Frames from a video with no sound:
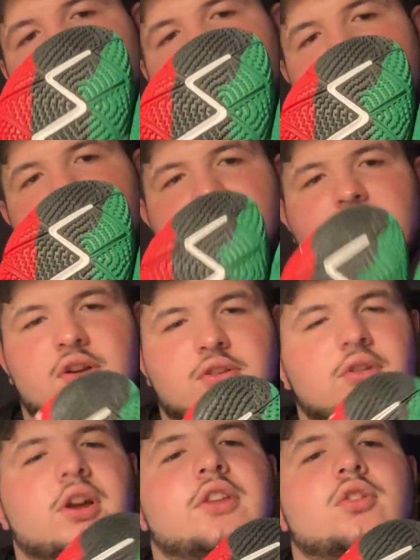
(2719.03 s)
And then you
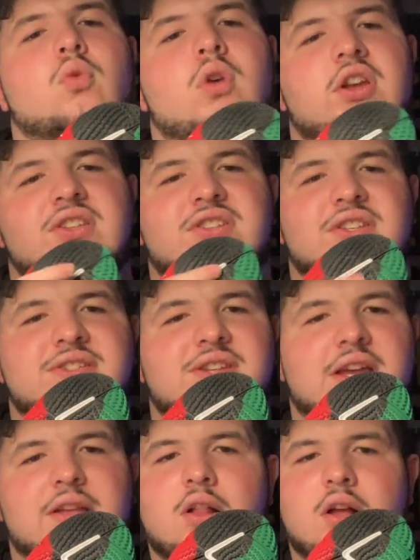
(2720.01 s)
also got the white
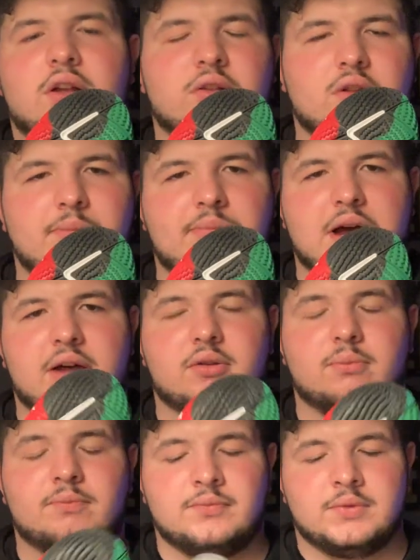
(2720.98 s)
zigzag line on the
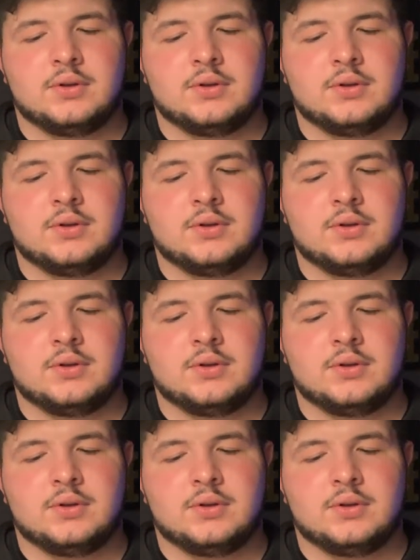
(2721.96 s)
bottom.